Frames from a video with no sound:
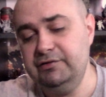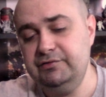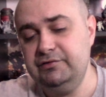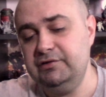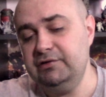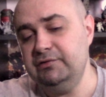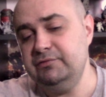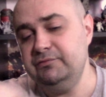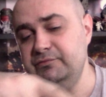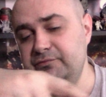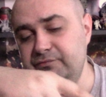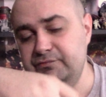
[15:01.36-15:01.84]
and you
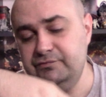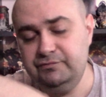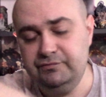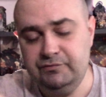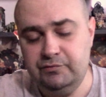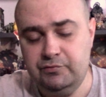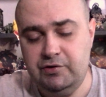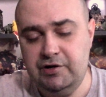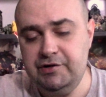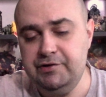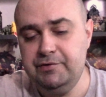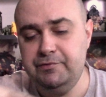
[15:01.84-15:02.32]
can
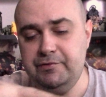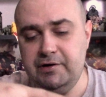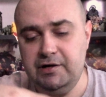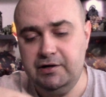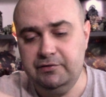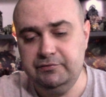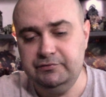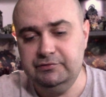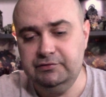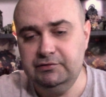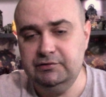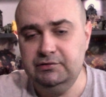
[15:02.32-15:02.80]
run
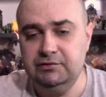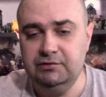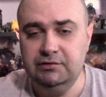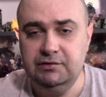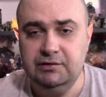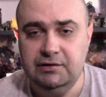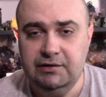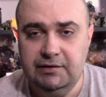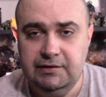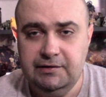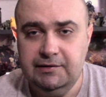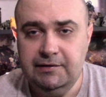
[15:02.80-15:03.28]
around the
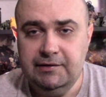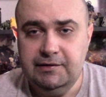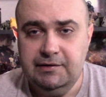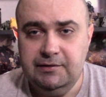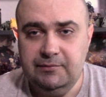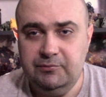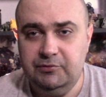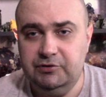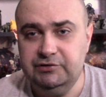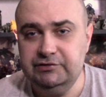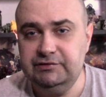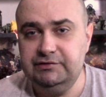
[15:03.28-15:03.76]

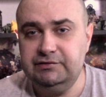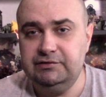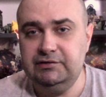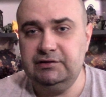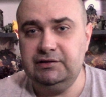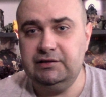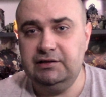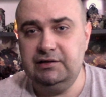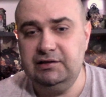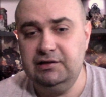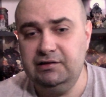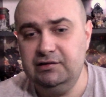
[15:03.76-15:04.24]
monster
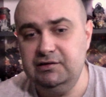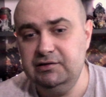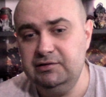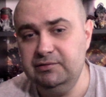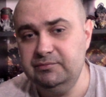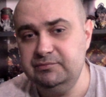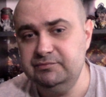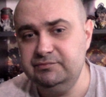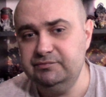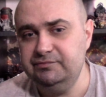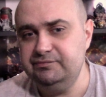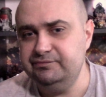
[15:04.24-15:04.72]
and kill
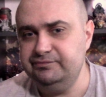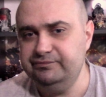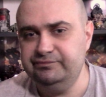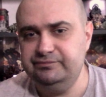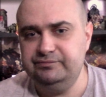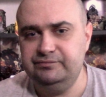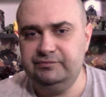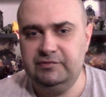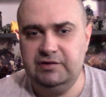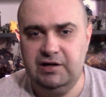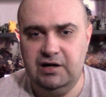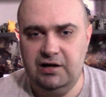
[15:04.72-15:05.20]
him.
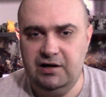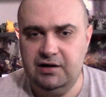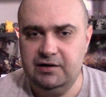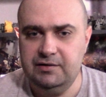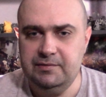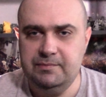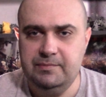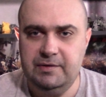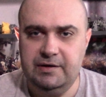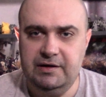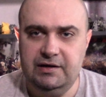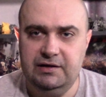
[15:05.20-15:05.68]

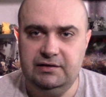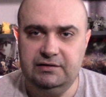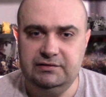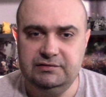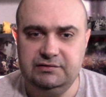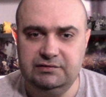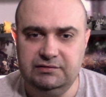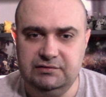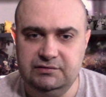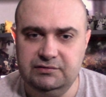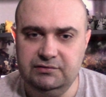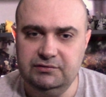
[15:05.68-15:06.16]
Card
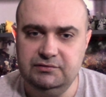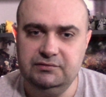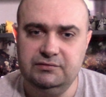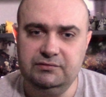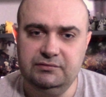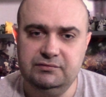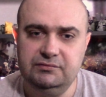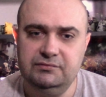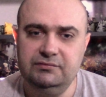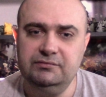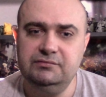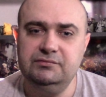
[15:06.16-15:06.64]
base,
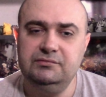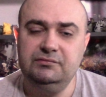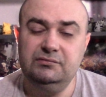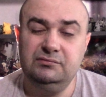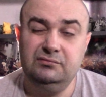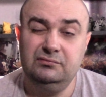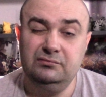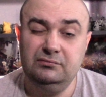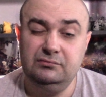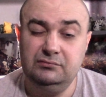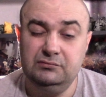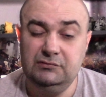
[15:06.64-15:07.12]
so
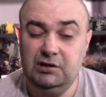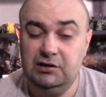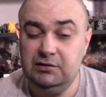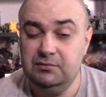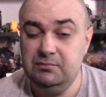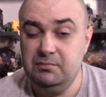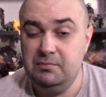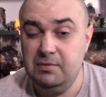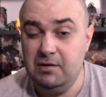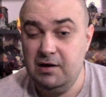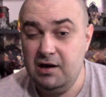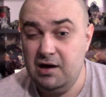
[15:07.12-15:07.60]
not
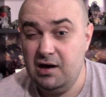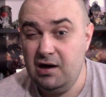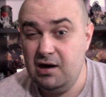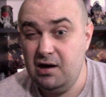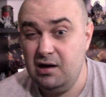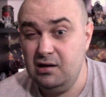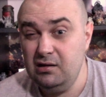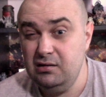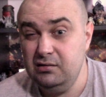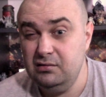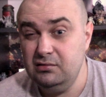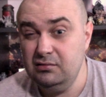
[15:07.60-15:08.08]

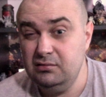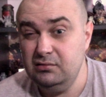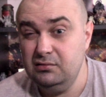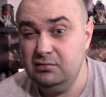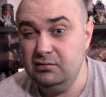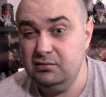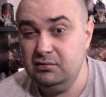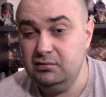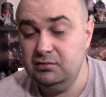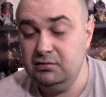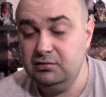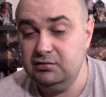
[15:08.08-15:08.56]
bad.
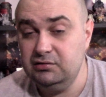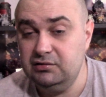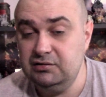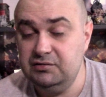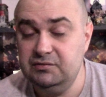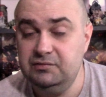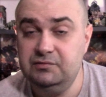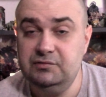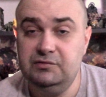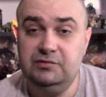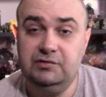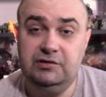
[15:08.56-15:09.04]
Uh,
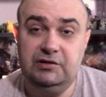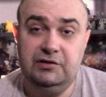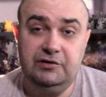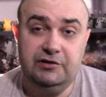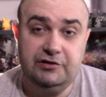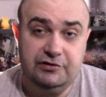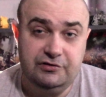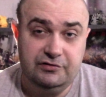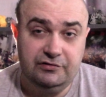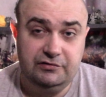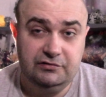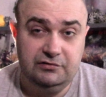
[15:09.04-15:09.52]

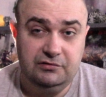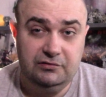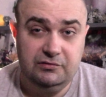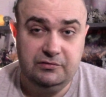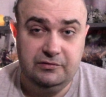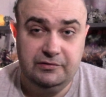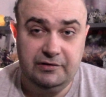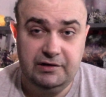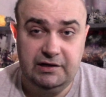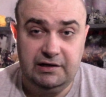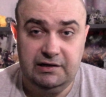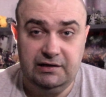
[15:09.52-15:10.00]
creatures look
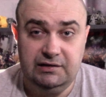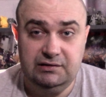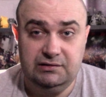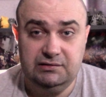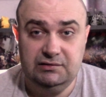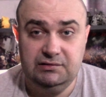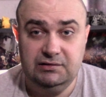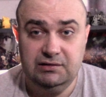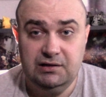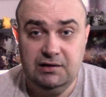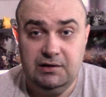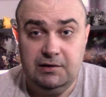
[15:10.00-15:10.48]

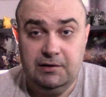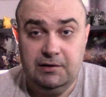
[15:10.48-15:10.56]
great.